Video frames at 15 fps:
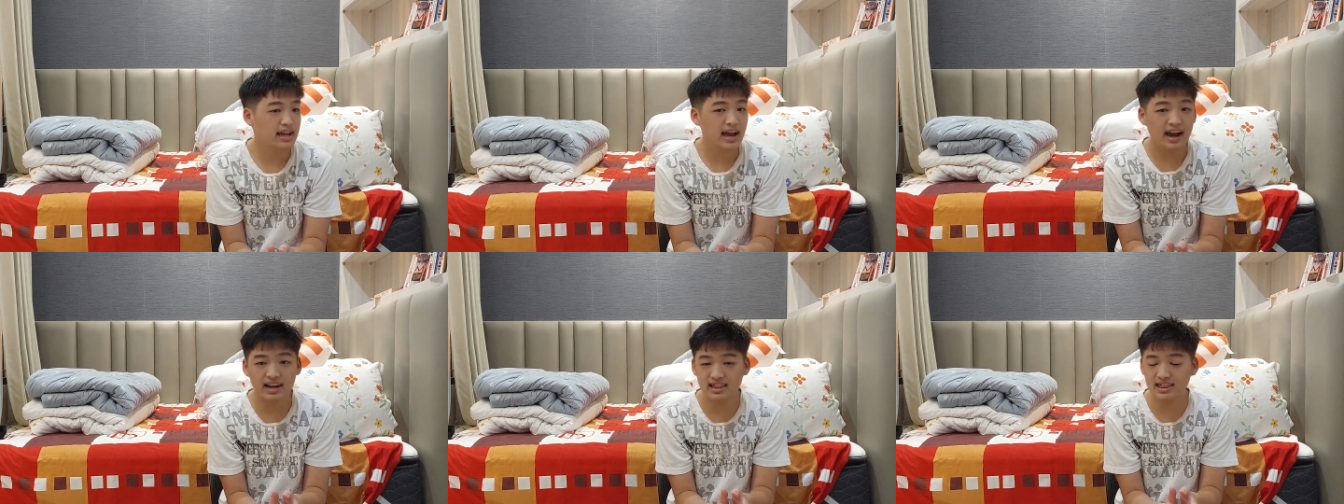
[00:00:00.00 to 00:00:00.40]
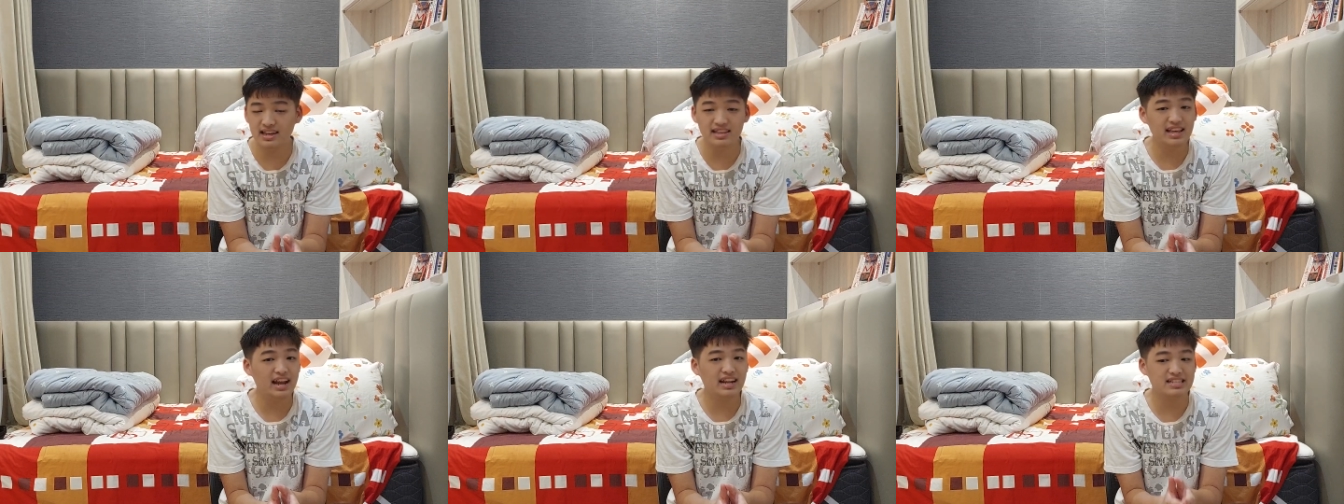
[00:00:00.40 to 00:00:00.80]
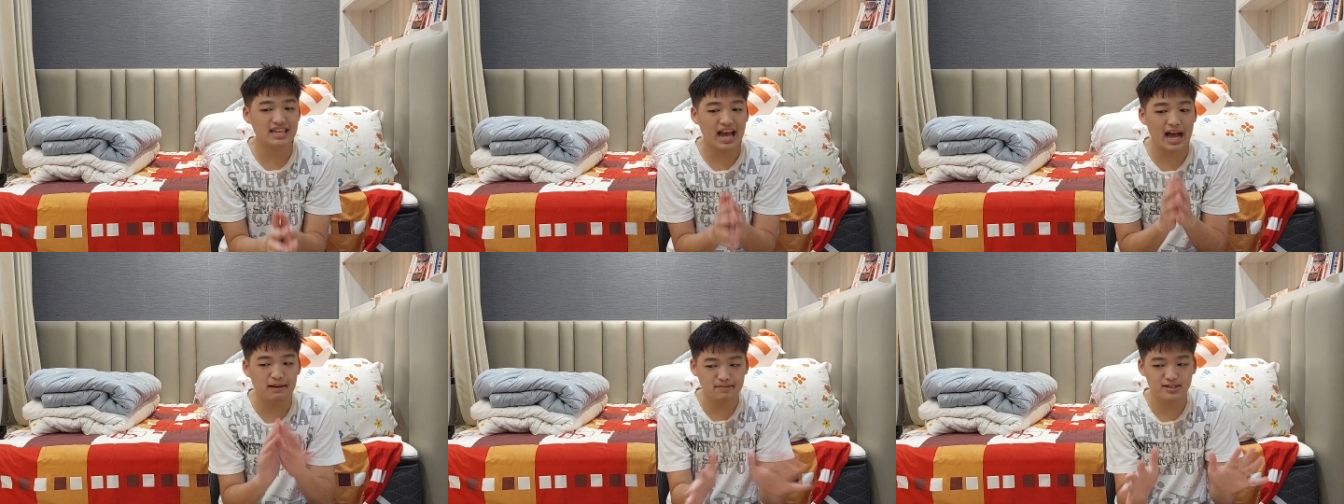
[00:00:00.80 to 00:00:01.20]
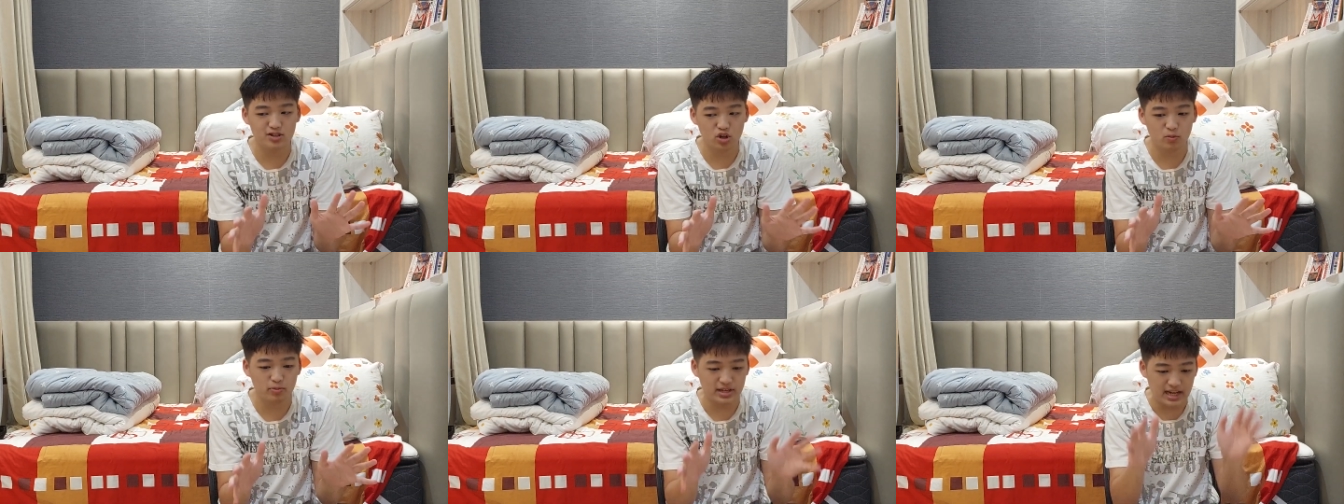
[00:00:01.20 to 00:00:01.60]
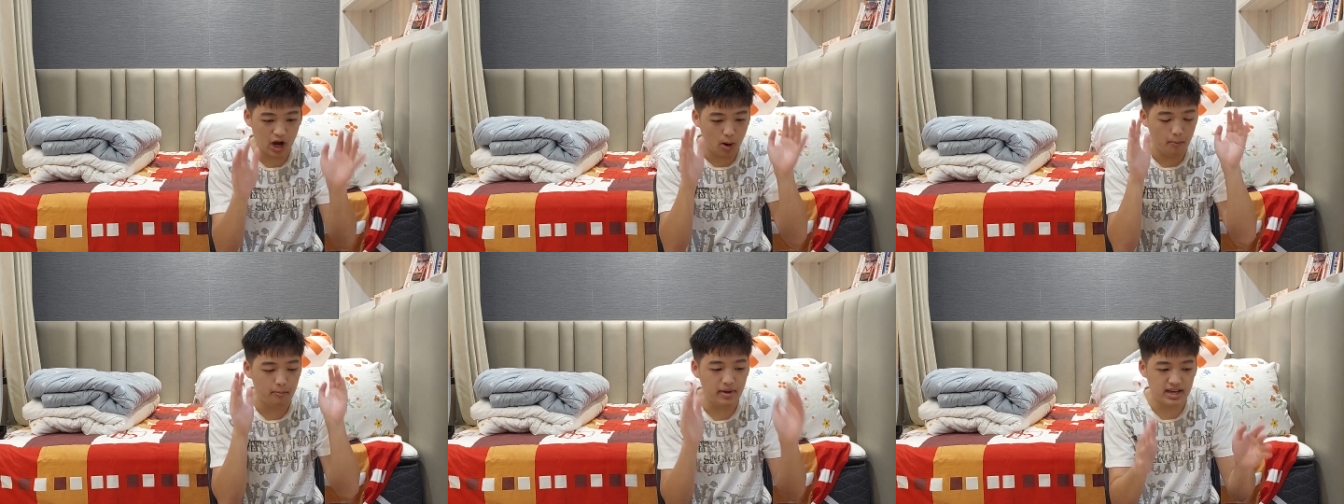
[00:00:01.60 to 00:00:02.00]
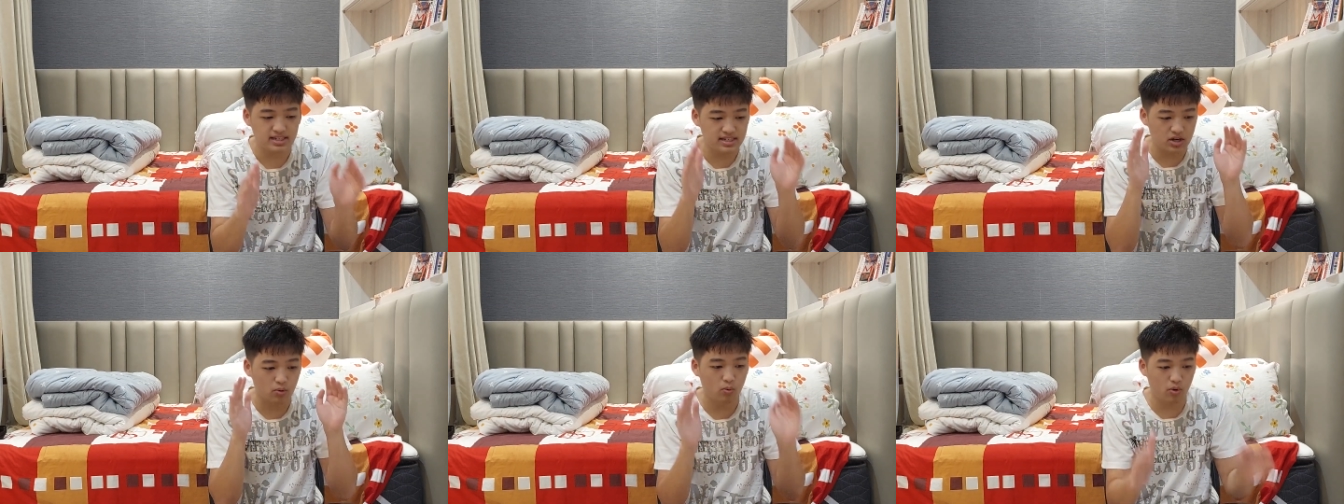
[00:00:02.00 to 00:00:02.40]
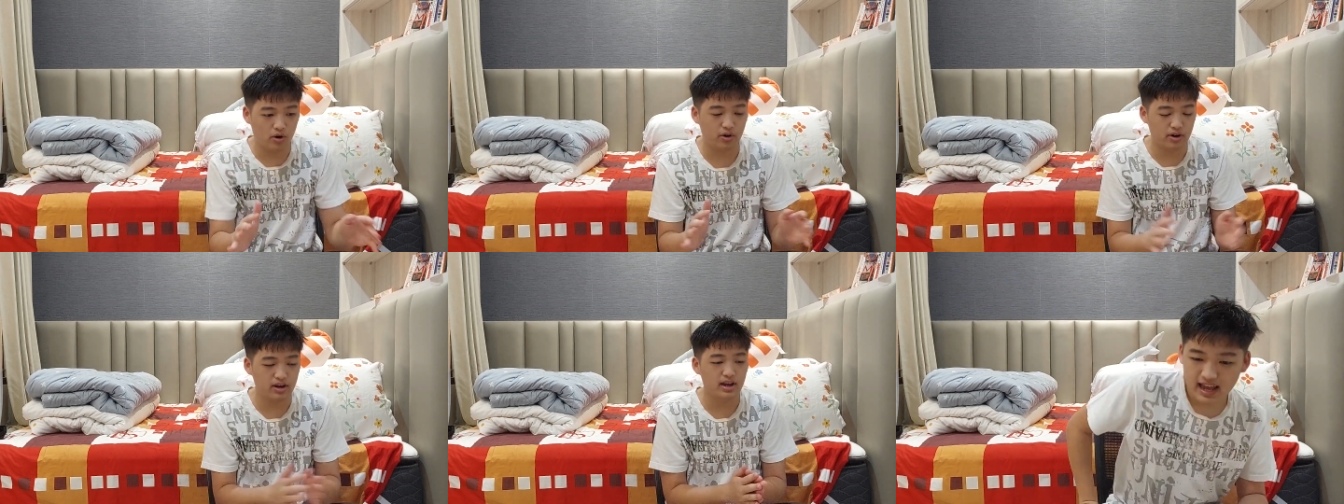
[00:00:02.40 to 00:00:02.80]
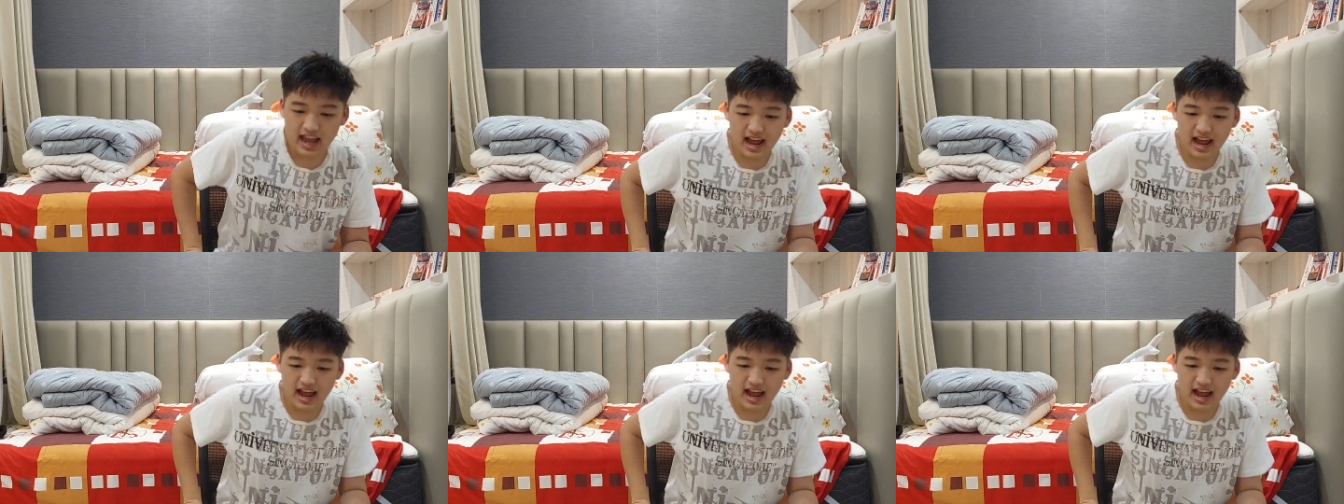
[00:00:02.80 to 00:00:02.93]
I think that is absolutely amazing work.